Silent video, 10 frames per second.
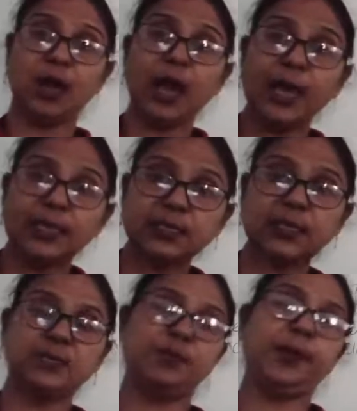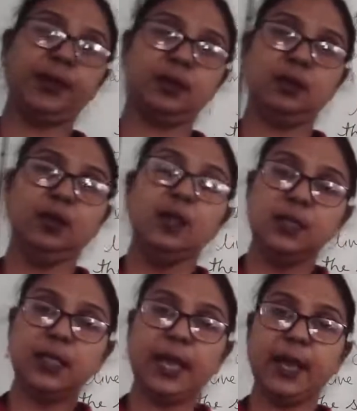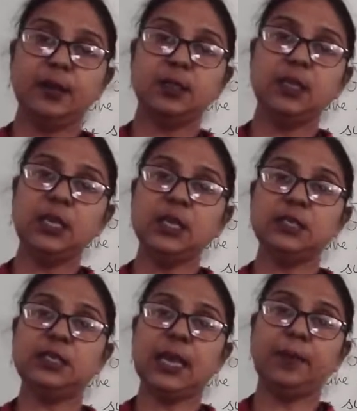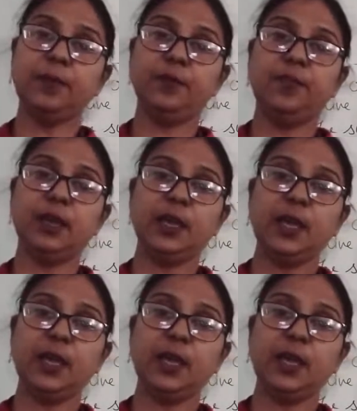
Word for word: I suspect that these type of the